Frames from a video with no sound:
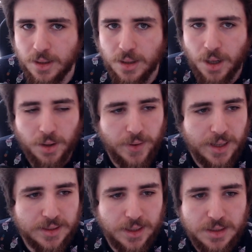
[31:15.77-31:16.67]
All
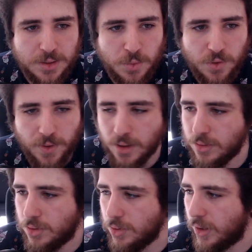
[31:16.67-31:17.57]
right, let's move on
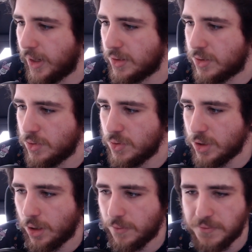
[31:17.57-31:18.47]
to the next news
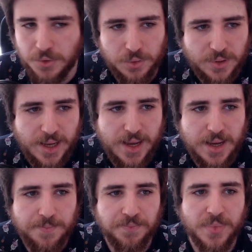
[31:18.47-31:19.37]
of
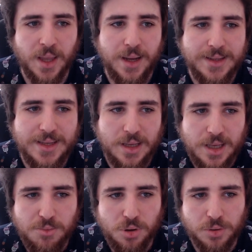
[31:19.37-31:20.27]
today. The
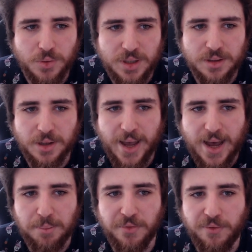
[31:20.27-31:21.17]
ebook reader
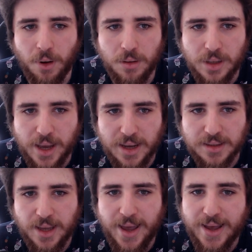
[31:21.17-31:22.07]
app
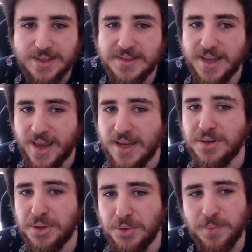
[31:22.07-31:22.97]
Foliate has a
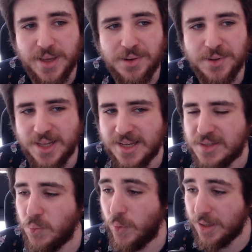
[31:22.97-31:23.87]
new big
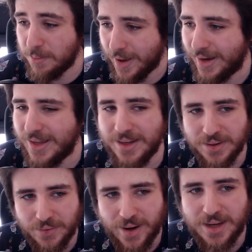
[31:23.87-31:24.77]
release with many
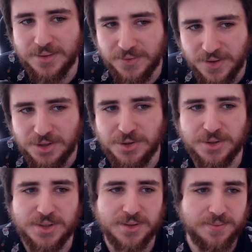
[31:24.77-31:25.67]
great
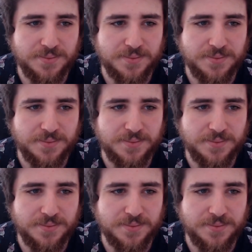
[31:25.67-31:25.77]
features.